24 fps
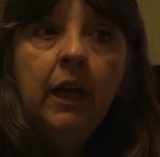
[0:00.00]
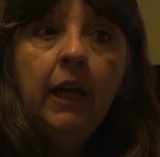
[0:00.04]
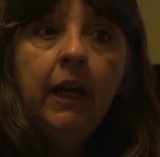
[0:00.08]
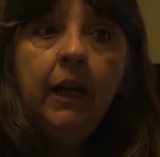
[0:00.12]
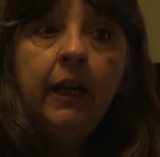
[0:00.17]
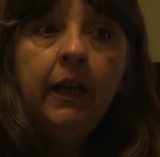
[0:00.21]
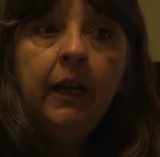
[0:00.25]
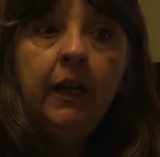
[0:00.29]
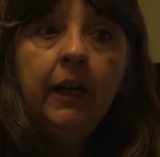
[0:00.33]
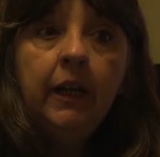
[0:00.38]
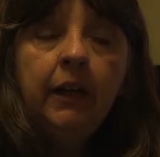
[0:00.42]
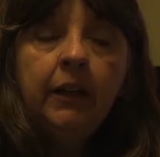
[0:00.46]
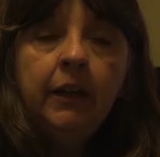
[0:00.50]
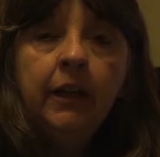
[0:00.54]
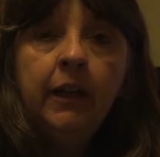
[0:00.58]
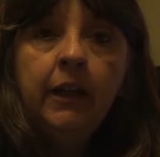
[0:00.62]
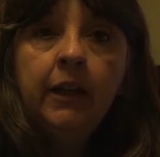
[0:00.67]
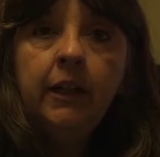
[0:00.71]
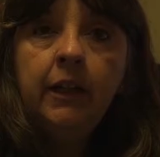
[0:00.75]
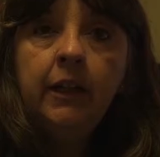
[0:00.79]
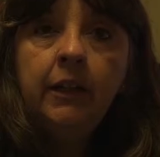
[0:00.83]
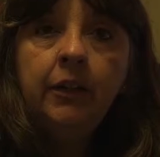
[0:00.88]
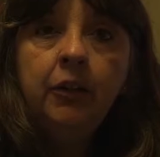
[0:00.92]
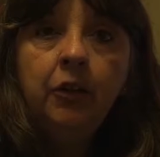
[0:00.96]

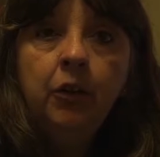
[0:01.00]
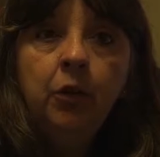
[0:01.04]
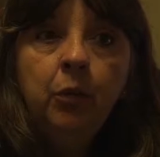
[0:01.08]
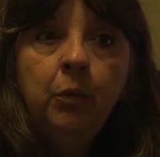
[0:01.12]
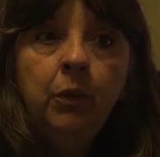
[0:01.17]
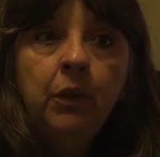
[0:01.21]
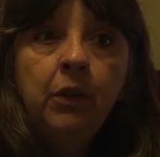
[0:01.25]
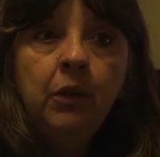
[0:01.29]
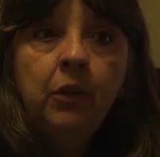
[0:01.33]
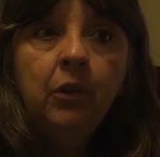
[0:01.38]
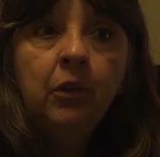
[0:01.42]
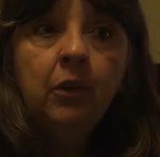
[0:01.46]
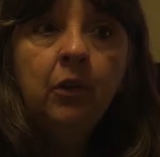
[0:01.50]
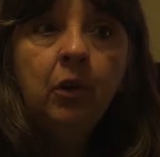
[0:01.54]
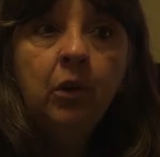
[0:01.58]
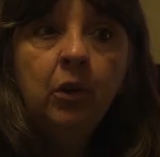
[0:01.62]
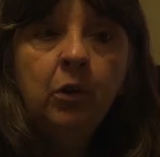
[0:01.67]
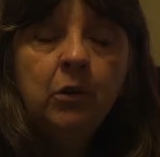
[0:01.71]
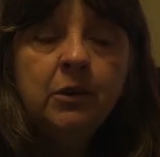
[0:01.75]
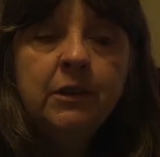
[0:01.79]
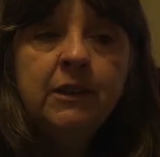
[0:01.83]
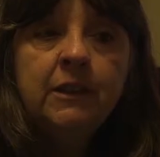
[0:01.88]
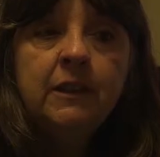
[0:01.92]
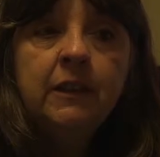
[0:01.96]
And I knew with our
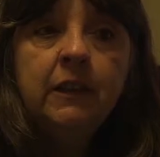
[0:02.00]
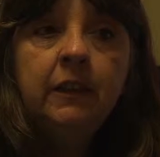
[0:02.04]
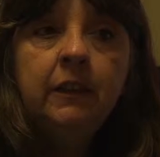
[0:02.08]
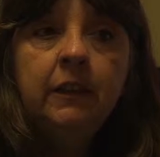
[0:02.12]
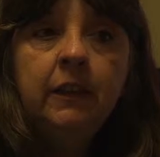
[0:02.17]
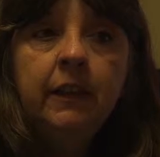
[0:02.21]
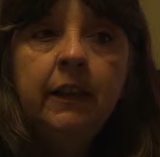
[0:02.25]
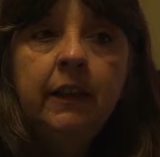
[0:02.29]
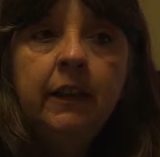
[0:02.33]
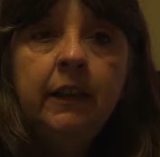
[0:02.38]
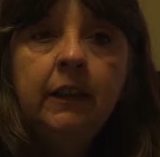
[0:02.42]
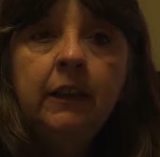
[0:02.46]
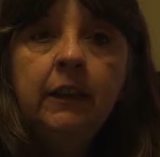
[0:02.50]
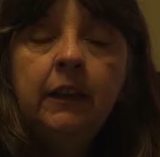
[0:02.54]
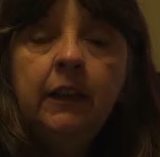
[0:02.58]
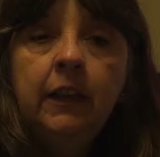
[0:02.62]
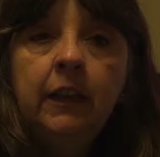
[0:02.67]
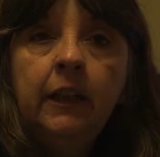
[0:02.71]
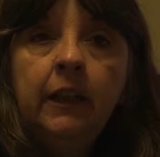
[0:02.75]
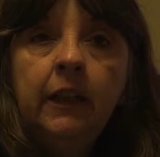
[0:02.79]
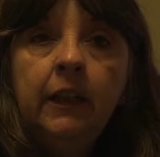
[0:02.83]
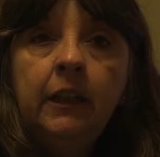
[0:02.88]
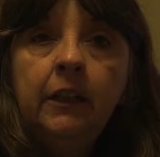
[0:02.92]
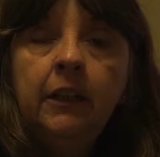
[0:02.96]
girl Cindy
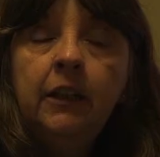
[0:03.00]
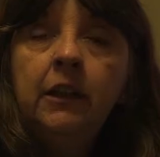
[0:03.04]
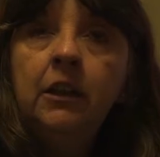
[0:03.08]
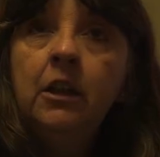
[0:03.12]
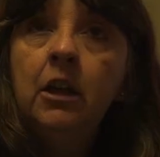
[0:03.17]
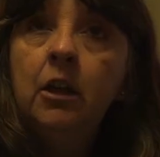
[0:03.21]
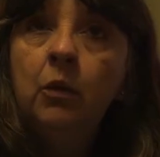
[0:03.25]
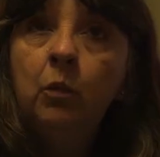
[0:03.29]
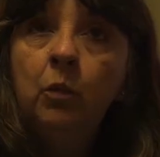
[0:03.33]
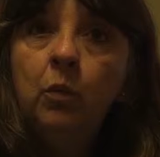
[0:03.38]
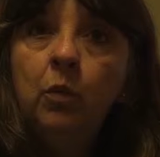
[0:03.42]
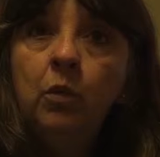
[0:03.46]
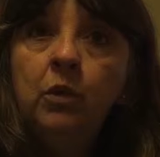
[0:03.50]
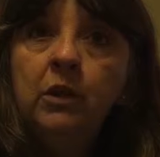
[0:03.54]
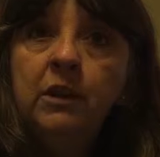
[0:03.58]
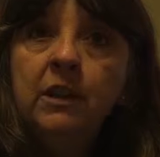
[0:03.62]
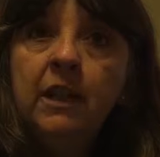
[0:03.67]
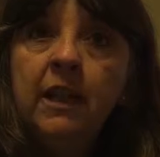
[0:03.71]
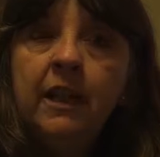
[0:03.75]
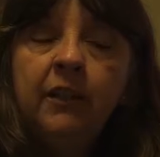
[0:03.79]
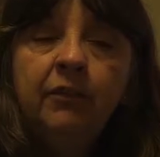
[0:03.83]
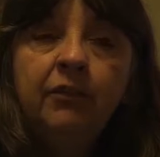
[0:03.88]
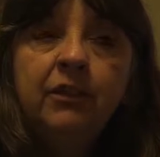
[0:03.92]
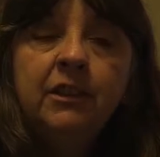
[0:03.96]
that I did not want to
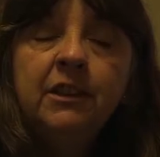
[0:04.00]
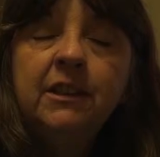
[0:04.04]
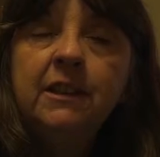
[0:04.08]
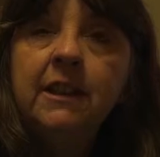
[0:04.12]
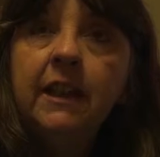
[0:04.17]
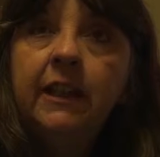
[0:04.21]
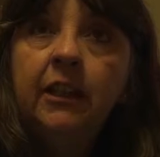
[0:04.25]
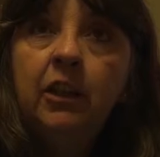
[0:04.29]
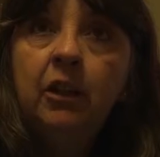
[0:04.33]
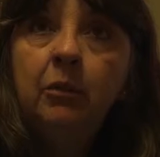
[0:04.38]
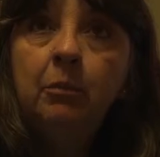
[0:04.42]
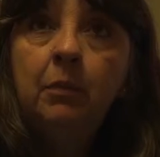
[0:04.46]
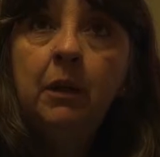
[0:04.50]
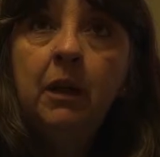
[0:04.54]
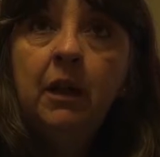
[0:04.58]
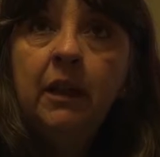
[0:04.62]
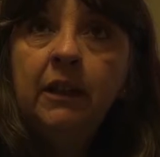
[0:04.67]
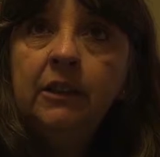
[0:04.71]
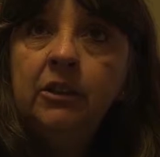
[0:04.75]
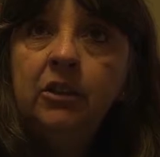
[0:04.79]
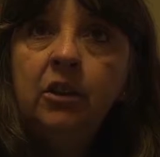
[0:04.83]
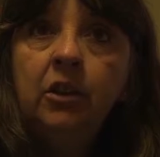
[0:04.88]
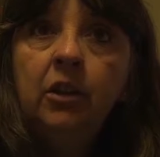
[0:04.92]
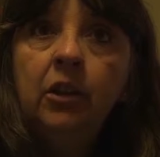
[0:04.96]
have to say
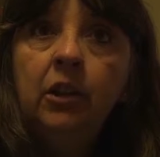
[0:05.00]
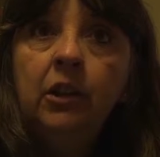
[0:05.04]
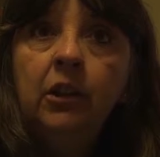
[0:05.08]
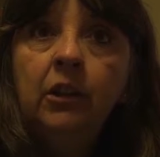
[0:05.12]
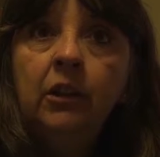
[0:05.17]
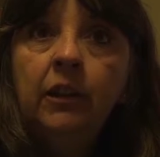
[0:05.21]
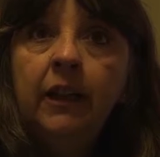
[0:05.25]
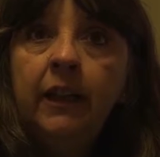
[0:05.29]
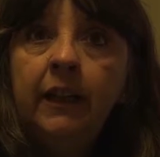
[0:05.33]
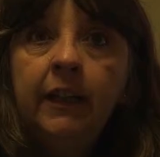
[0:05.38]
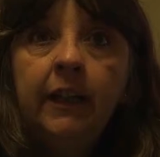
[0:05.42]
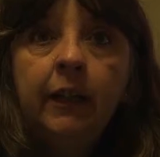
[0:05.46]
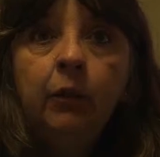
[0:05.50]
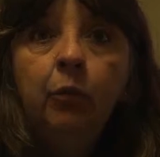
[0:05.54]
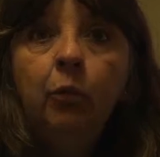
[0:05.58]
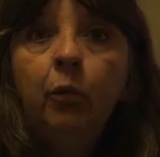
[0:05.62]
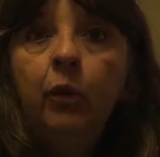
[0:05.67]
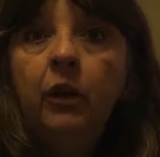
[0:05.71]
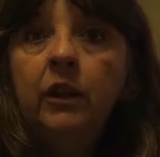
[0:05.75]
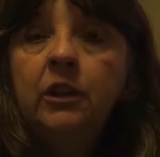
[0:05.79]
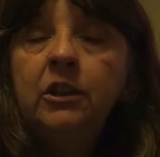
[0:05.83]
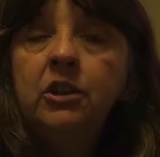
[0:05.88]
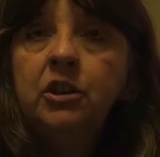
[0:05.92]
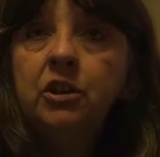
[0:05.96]
goodbye to her at a
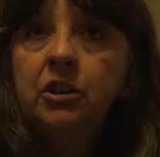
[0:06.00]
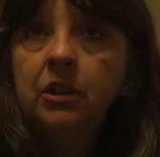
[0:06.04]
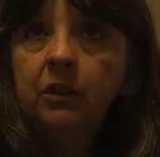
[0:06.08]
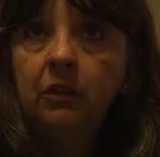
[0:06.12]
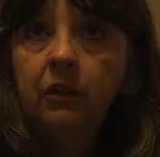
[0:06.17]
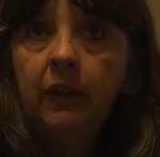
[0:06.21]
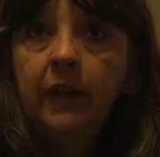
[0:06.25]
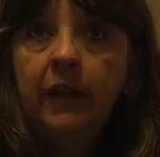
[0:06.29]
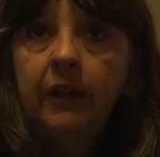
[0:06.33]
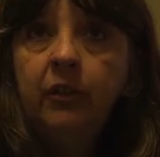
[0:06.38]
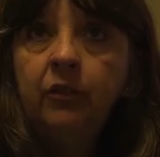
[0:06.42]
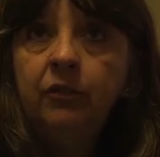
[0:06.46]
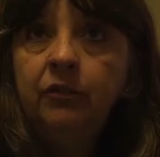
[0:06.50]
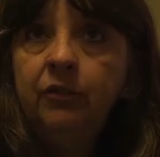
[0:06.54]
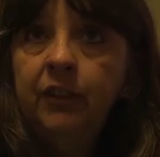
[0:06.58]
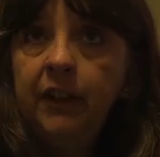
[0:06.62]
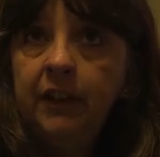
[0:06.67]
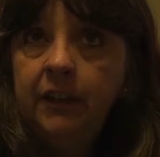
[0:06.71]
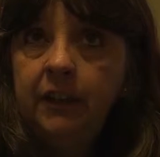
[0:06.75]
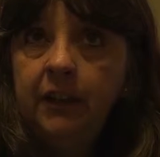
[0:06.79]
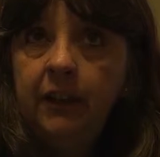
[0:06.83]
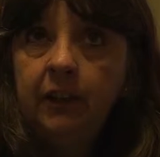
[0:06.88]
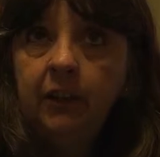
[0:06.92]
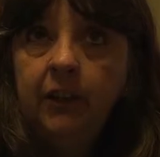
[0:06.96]
rushed, loud
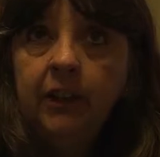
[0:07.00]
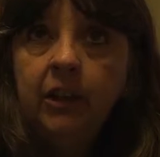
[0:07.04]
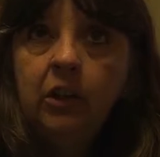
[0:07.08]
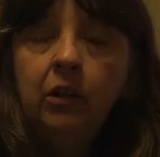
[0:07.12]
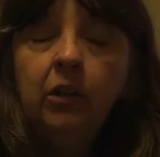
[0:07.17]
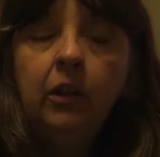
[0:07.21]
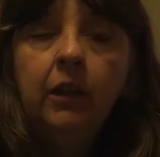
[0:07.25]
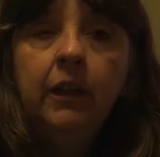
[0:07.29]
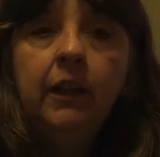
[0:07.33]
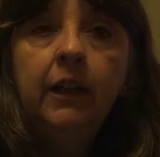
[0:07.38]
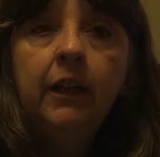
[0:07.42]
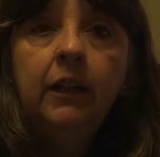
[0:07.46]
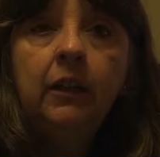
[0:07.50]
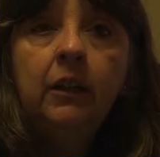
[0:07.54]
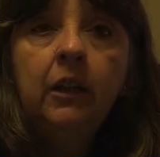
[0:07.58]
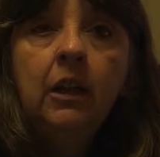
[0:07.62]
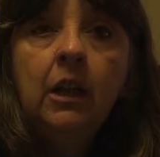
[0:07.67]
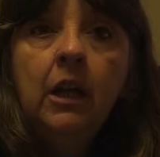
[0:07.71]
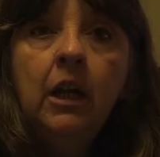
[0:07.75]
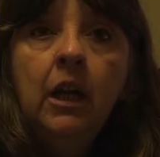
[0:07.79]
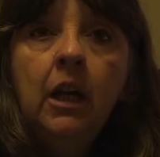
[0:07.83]
veterinary clinic.